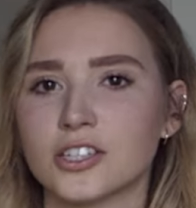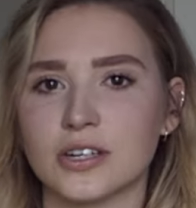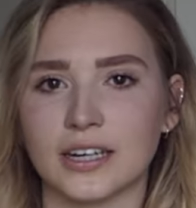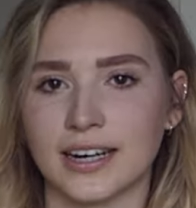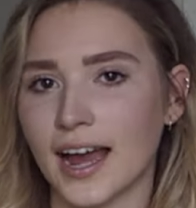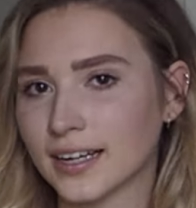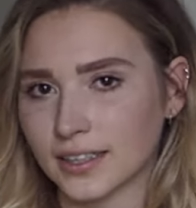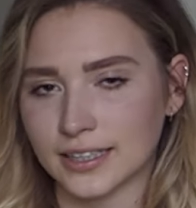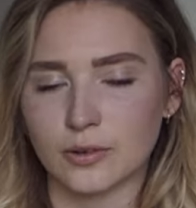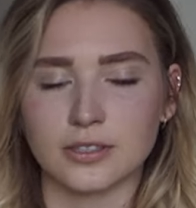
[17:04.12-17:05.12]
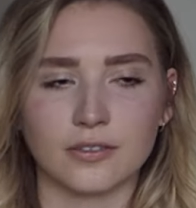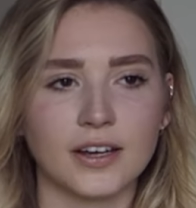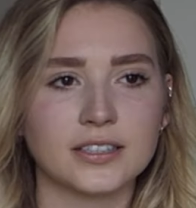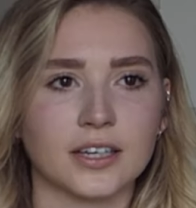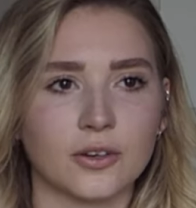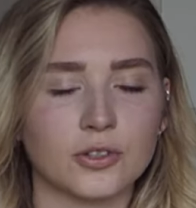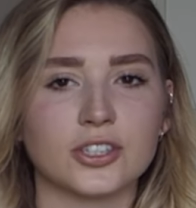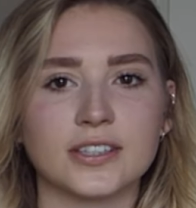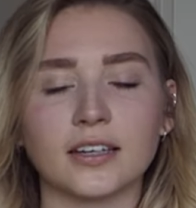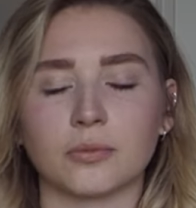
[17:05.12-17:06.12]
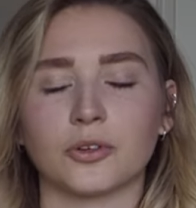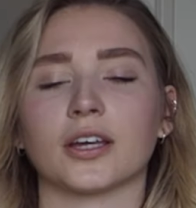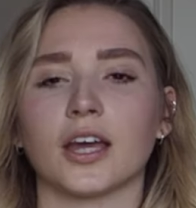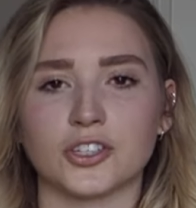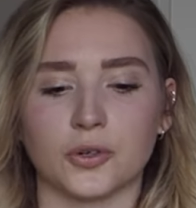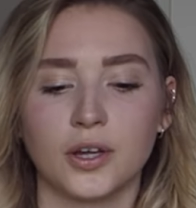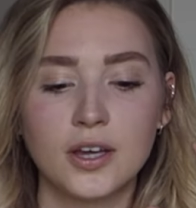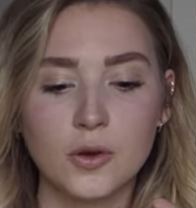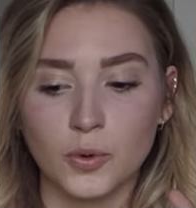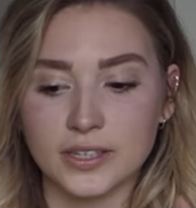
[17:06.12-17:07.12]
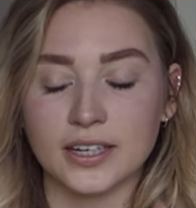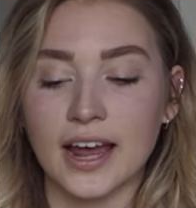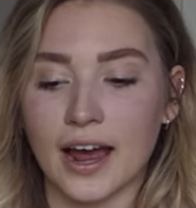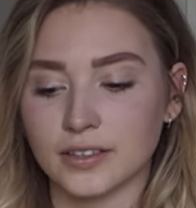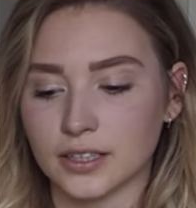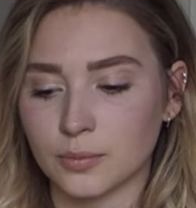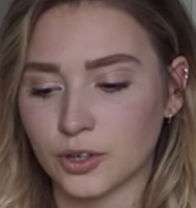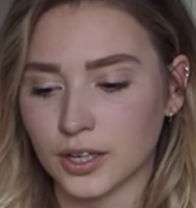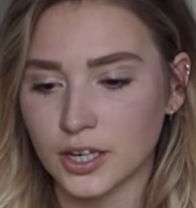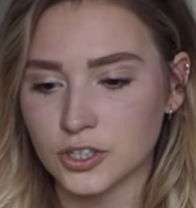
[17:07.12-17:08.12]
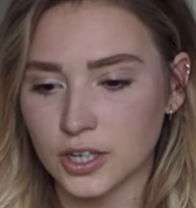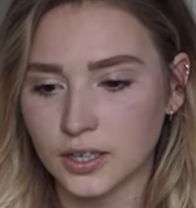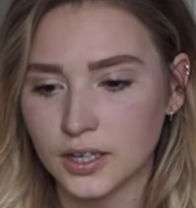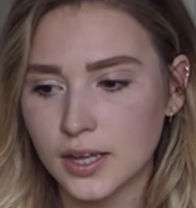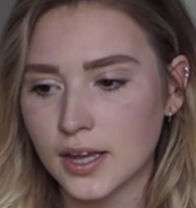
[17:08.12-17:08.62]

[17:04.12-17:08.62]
because you didn't act like it was affecting you. It was just that communication. We didn't have that communication.